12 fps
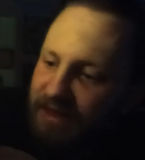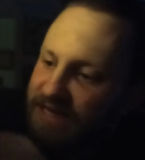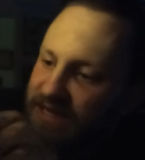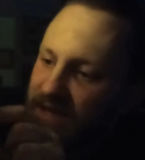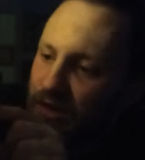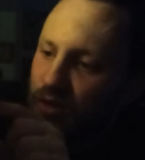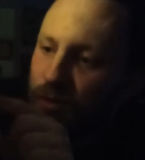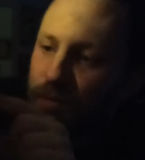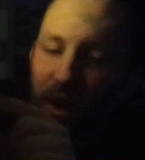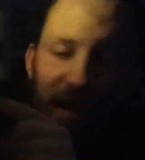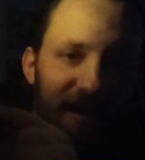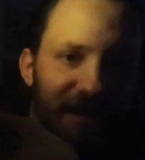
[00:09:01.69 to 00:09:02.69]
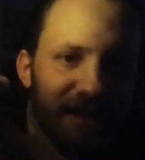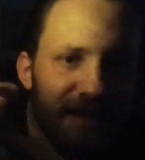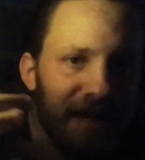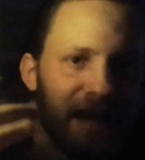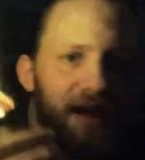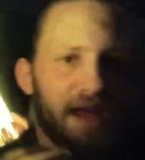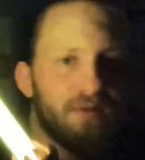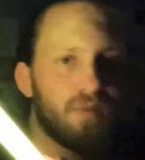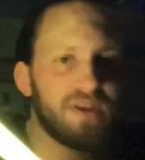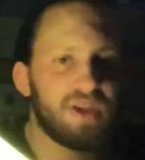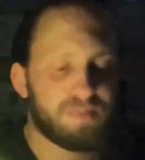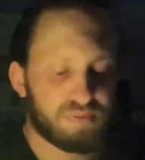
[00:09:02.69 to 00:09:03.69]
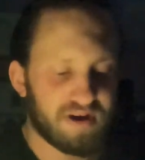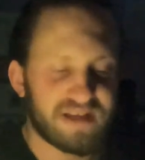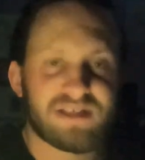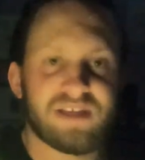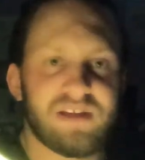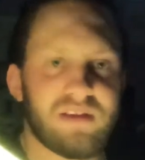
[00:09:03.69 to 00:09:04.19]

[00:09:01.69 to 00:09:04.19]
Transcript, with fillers: a little button here, and when you press it,